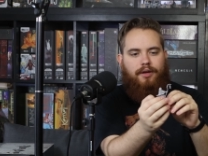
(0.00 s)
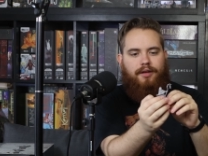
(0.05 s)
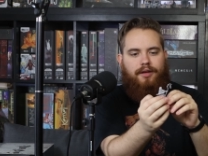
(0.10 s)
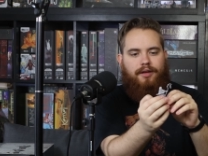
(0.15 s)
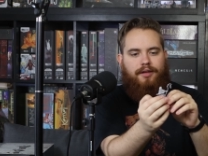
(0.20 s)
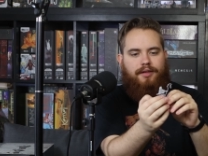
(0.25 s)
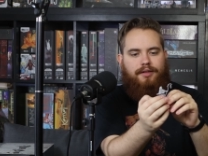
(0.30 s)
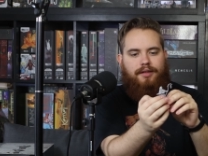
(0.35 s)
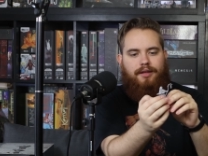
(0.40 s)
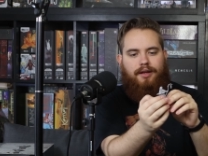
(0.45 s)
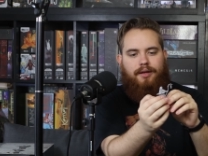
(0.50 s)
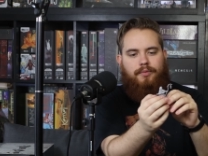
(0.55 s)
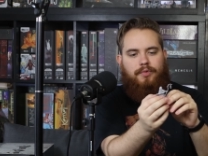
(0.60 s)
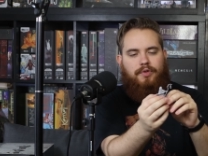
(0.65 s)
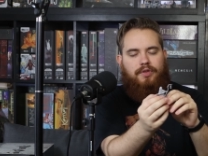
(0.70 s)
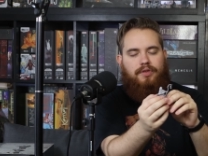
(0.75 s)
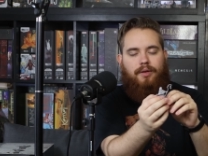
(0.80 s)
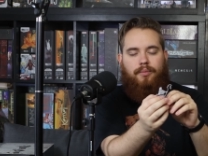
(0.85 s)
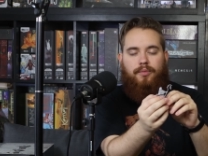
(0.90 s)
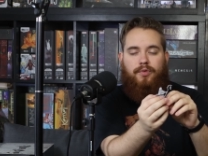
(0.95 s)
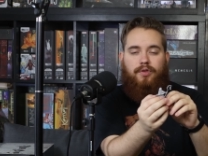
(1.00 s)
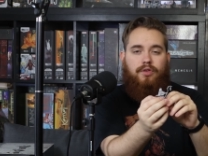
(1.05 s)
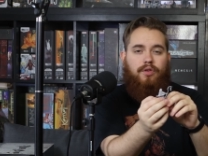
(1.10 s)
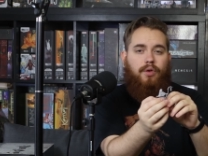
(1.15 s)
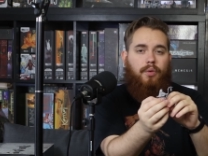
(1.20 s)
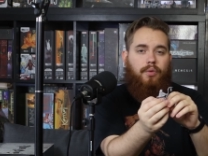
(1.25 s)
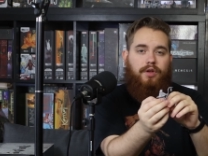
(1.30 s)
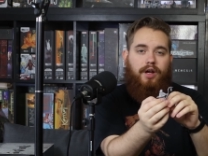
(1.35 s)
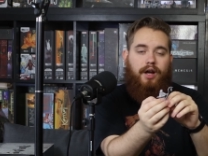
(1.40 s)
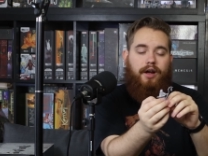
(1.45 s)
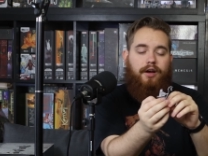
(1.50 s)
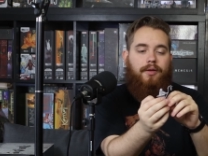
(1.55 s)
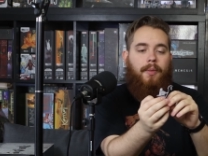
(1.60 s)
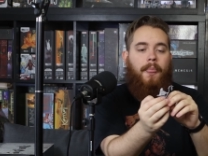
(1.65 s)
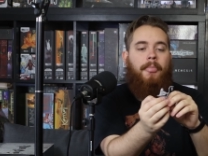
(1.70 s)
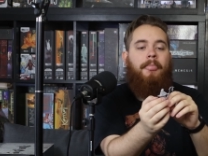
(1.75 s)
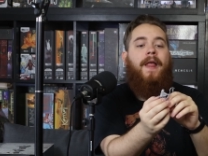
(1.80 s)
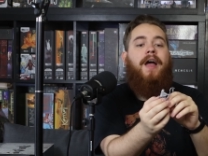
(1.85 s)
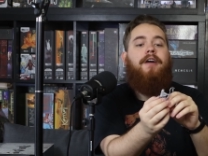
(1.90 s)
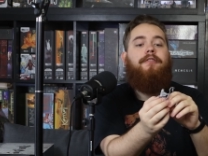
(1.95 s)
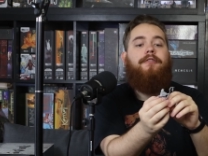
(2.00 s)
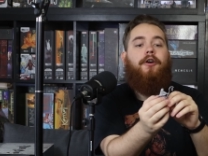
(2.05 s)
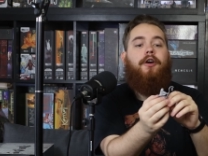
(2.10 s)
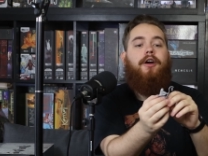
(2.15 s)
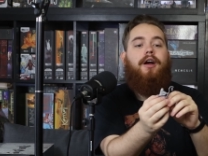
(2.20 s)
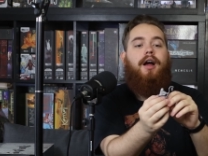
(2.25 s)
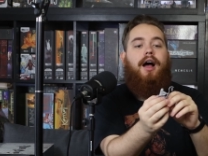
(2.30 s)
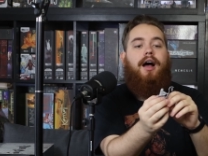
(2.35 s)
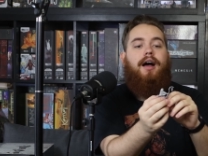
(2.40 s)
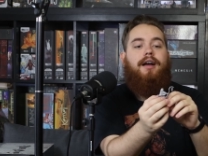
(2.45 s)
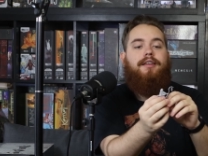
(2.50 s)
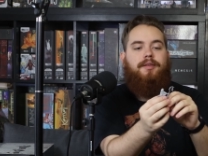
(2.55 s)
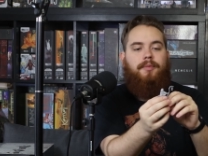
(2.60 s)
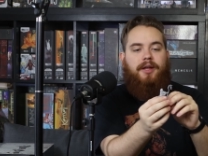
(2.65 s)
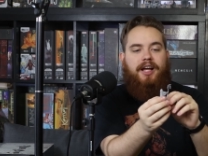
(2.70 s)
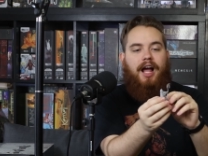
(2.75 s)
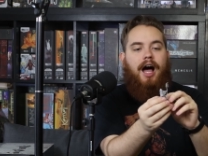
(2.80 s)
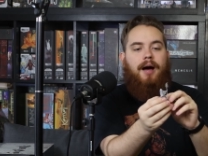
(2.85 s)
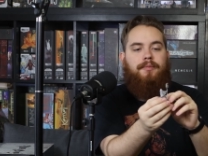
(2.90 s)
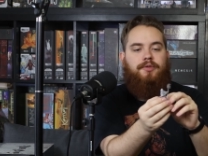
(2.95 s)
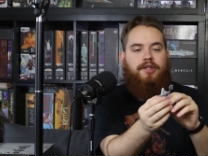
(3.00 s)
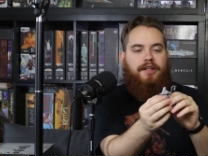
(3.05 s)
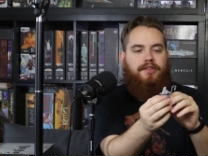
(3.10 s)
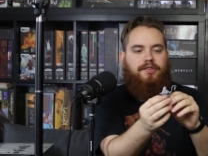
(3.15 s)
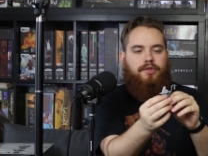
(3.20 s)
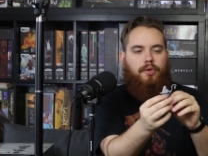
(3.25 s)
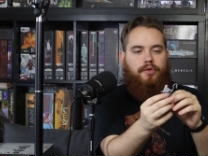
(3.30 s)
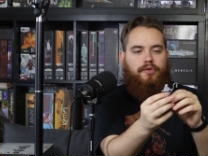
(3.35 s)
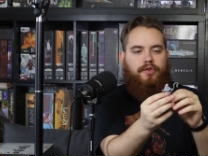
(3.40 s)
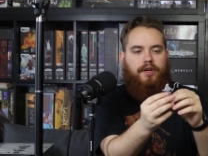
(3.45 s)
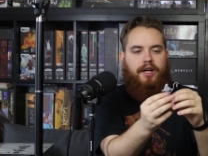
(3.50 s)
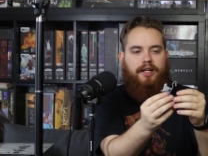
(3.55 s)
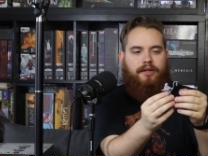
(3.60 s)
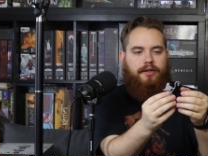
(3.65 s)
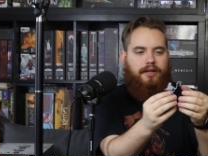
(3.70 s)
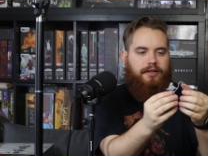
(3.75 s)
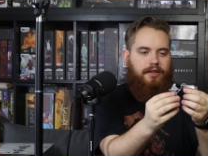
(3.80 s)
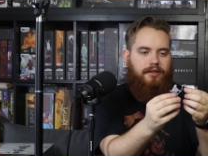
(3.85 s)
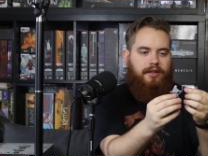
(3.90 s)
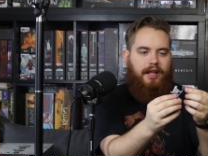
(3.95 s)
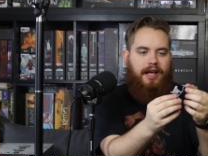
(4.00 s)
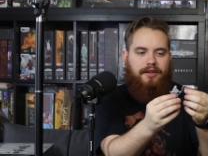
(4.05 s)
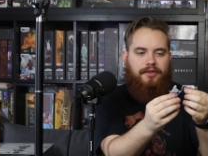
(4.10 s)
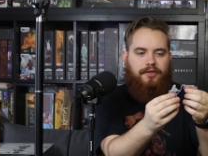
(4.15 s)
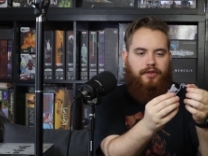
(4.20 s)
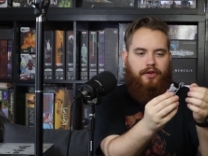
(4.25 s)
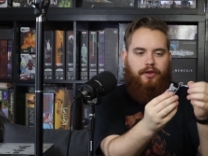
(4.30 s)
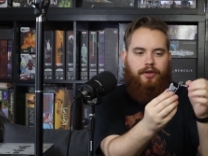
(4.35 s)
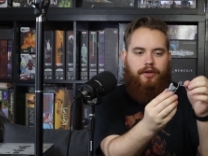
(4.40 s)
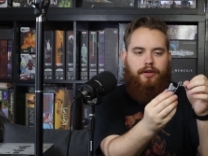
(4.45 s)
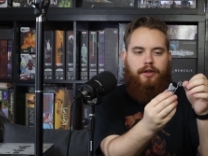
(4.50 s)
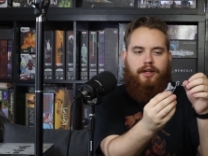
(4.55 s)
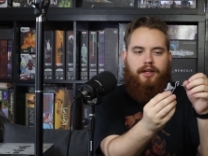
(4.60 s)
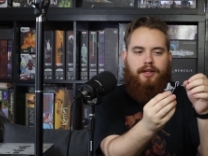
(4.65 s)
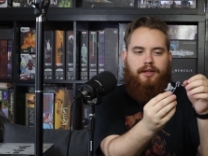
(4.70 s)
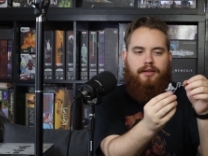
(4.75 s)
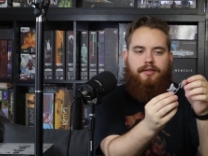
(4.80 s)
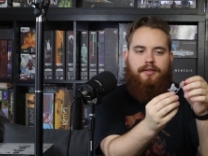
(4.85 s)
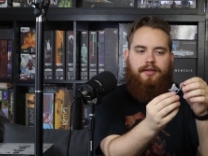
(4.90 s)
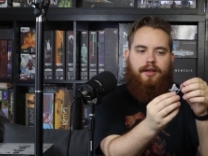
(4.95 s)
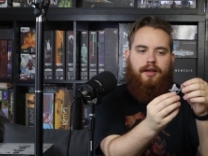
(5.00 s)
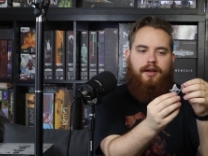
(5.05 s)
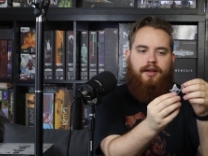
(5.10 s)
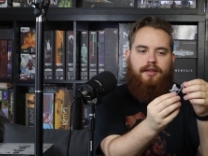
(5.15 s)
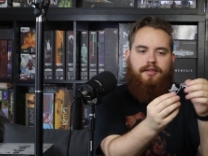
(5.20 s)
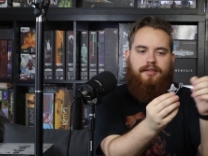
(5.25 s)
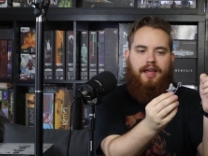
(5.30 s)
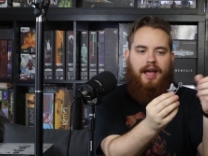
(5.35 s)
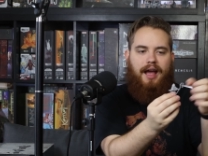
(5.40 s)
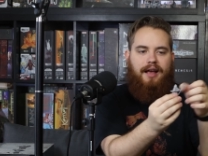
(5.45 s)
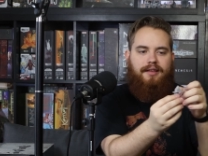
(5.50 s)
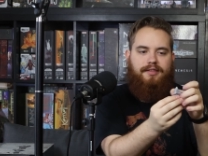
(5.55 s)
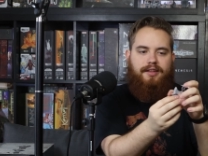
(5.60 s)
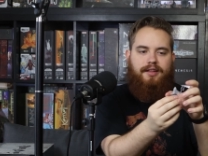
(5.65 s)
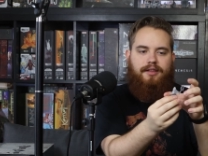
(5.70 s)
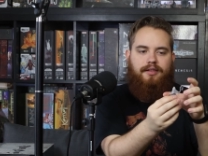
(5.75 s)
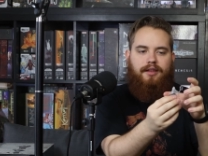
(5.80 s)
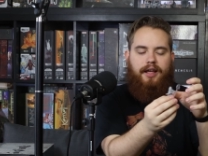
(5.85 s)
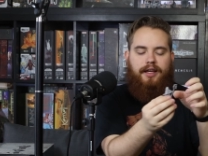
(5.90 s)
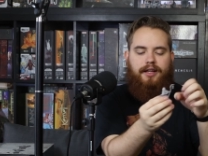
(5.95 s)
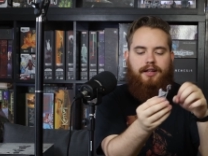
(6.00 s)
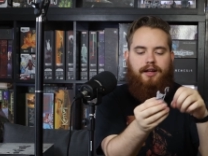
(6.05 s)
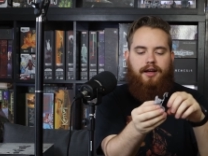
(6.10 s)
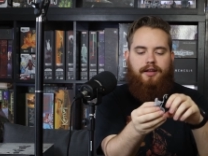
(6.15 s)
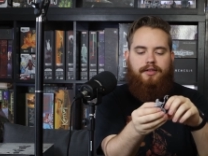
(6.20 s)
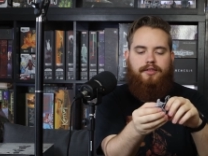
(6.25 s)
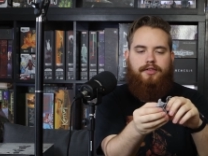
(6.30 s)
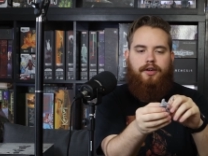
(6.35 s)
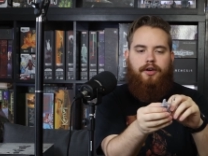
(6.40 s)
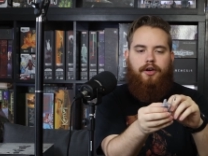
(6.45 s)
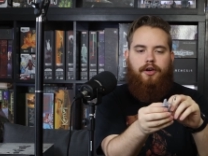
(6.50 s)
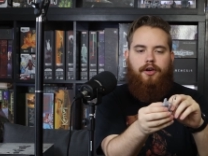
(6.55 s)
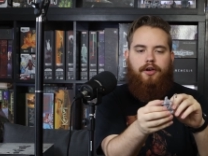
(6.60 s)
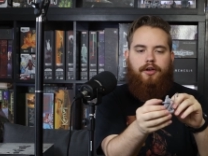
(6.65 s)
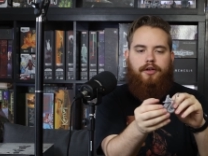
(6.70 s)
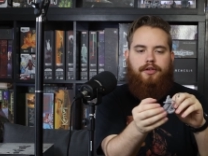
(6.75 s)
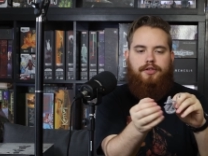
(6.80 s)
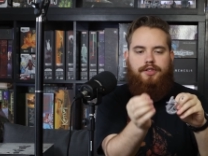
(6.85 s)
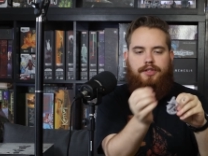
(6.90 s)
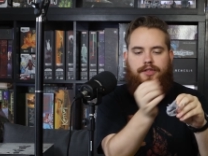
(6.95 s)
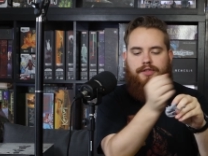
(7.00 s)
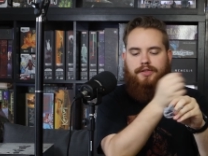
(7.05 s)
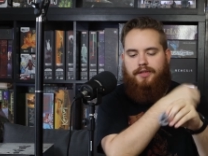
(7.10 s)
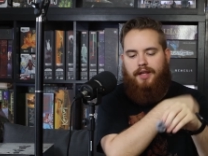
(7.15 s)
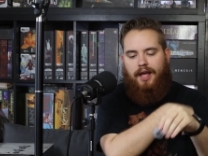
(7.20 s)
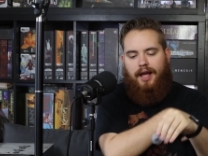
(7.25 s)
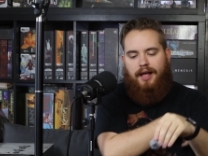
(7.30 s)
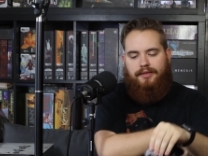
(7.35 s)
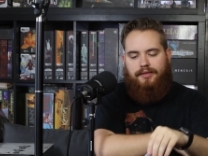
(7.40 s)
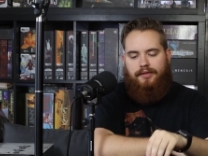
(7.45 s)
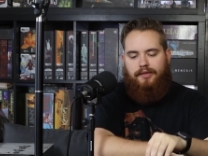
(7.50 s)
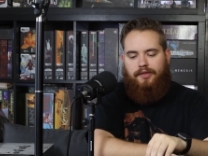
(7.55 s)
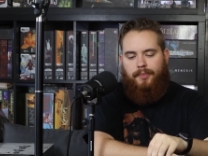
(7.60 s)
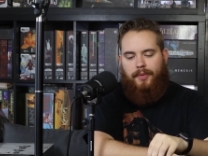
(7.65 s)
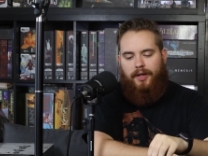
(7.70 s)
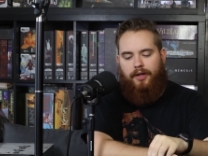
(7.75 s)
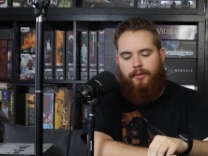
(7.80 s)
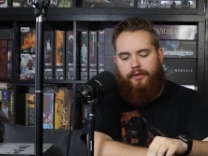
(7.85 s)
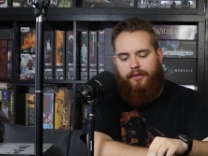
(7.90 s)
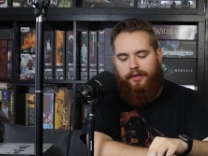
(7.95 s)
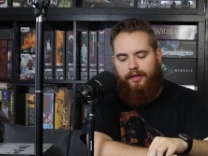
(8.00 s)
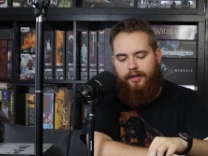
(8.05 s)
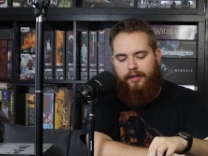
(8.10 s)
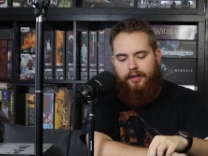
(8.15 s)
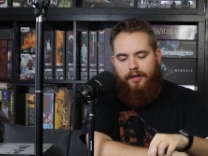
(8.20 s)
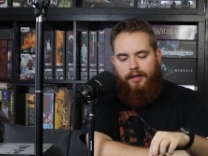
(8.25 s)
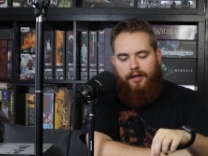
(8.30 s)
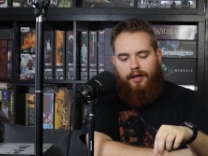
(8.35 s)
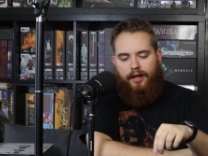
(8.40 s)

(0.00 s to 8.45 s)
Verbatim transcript: I, I'm I'm so tired. For uh, some like object source lighting, like the lantern is uh, is casting light onto her, and she's casting a spell with it.